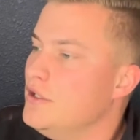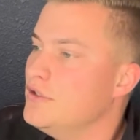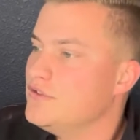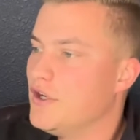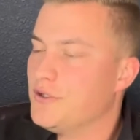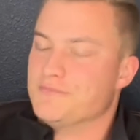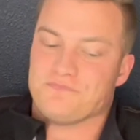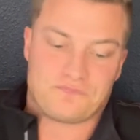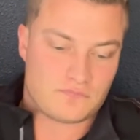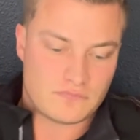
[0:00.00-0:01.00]
So
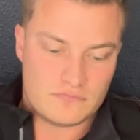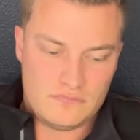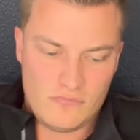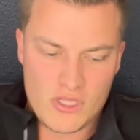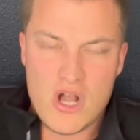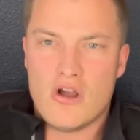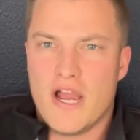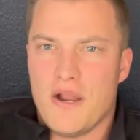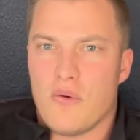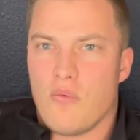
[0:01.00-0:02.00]
I'll
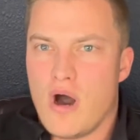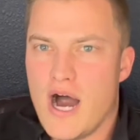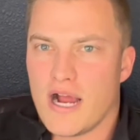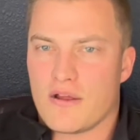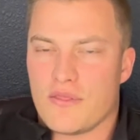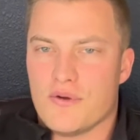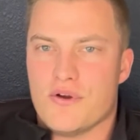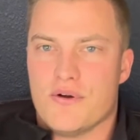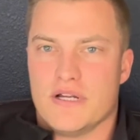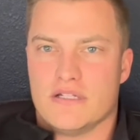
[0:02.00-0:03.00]
kind of walk
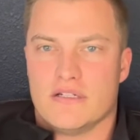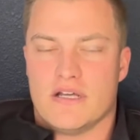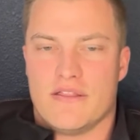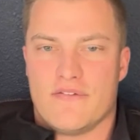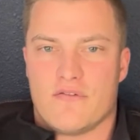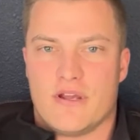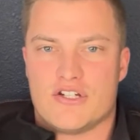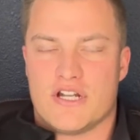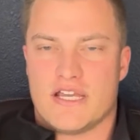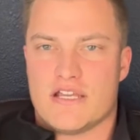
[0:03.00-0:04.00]
through, and the
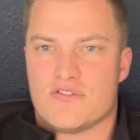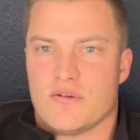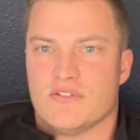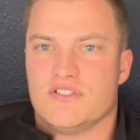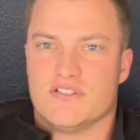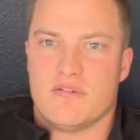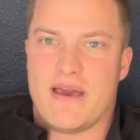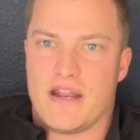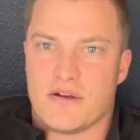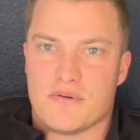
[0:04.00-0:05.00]
information I get is from a
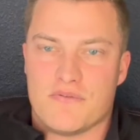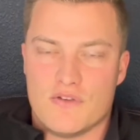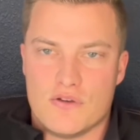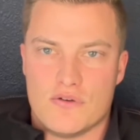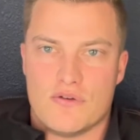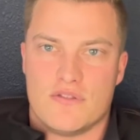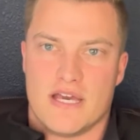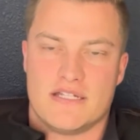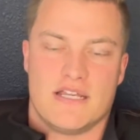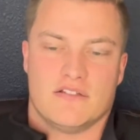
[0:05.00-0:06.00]
systematic review
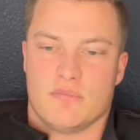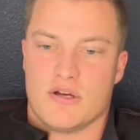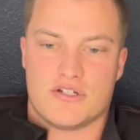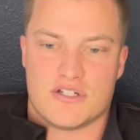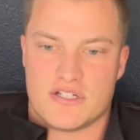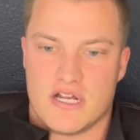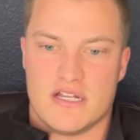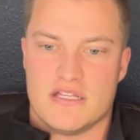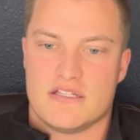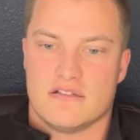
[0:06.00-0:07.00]
that takes a bunch of
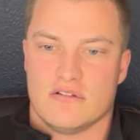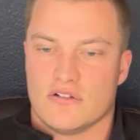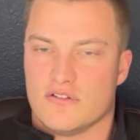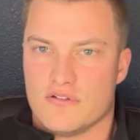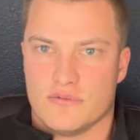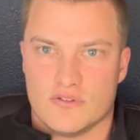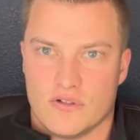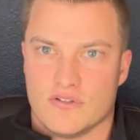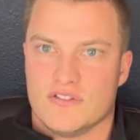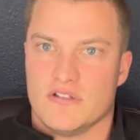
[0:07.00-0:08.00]
studies, looks at the
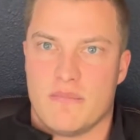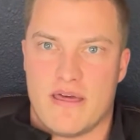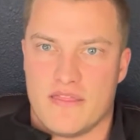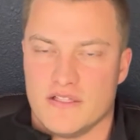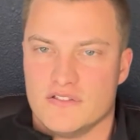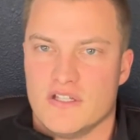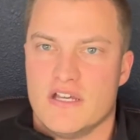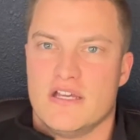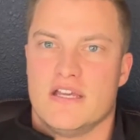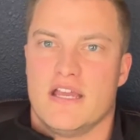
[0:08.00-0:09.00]
results and the methods,
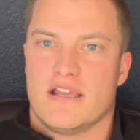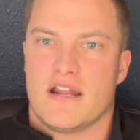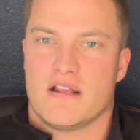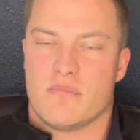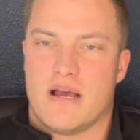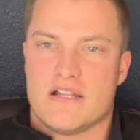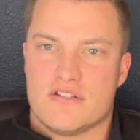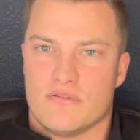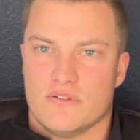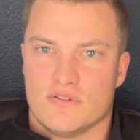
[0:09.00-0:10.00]
and kind of combines
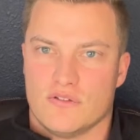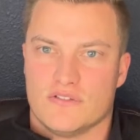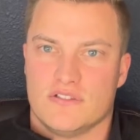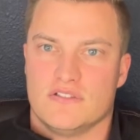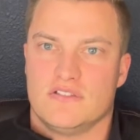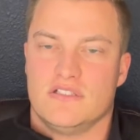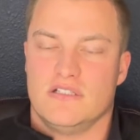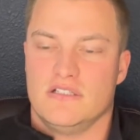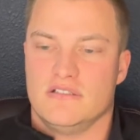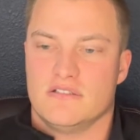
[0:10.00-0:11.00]
the results and
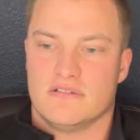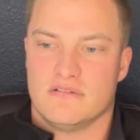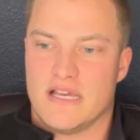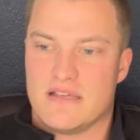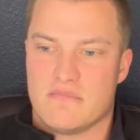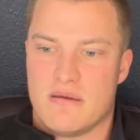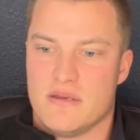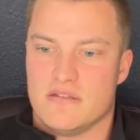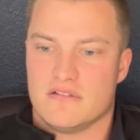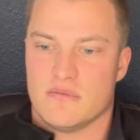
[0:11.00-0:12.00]
sees like maybe
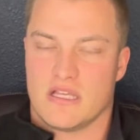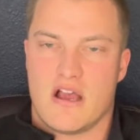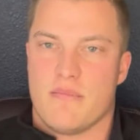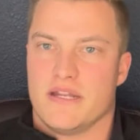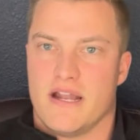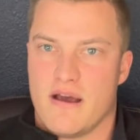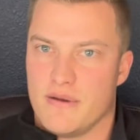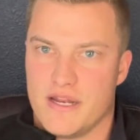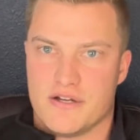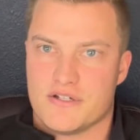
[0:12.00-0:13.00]
some of the common
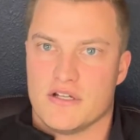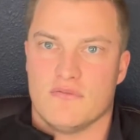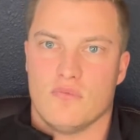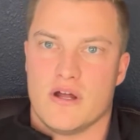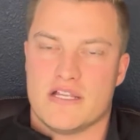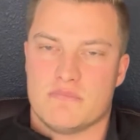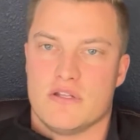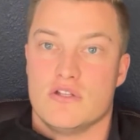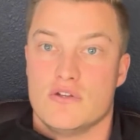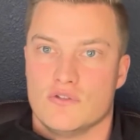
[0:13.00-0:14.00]
denominators of what has been
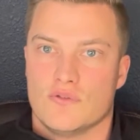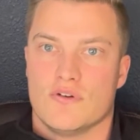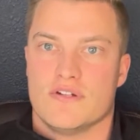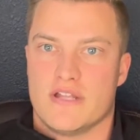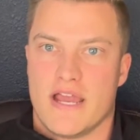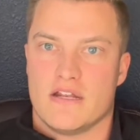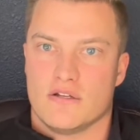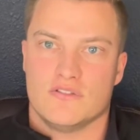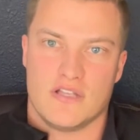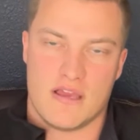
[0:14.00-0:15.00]
useful in
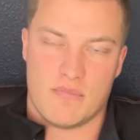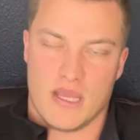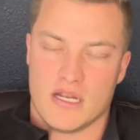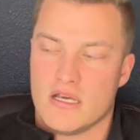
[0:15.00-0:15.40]
diagnosing hip pain.